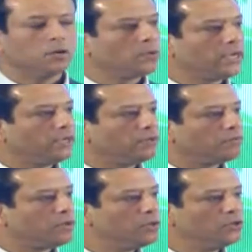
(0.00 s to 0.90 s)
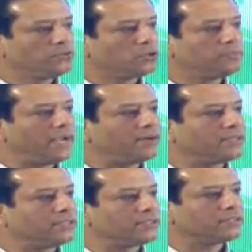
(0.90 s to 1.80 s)
We removed those
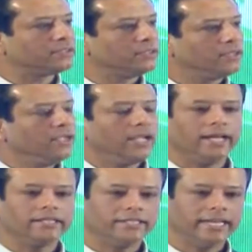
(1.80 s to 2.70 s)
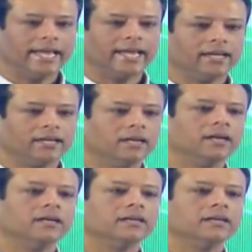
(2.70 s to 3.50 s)
barriers, and today,